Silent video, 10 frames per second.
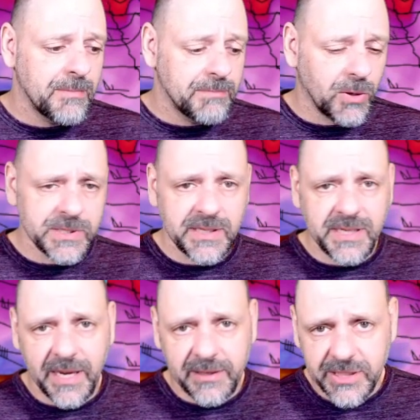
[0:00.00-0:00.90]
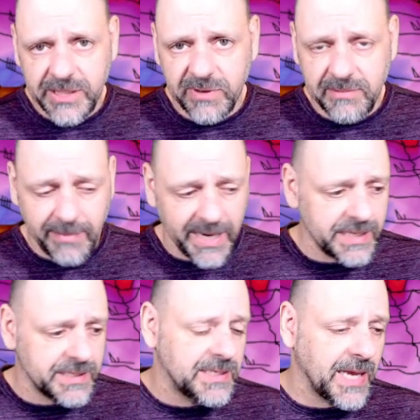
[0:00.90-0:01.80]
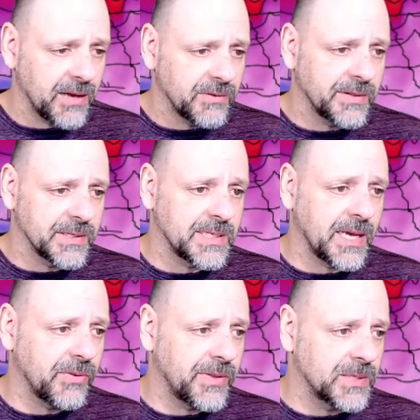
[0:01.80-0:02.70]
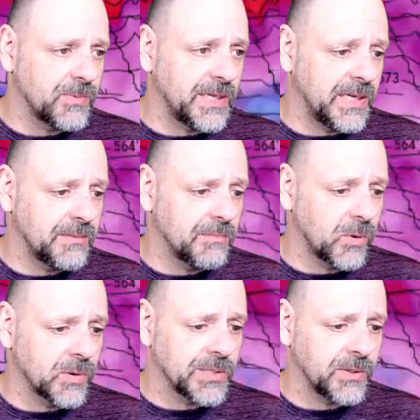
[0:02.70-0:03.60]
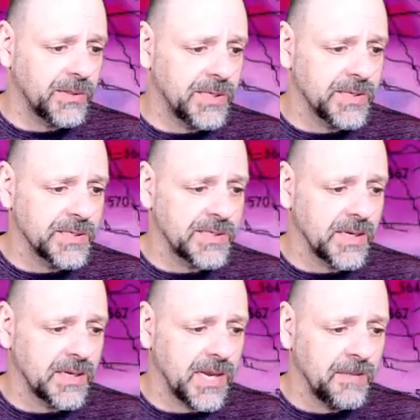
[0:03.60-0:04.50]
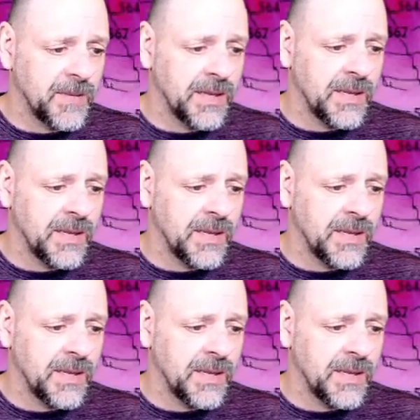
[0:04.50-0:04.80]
Most of the energy remains down to the south as we get more so into Sunday.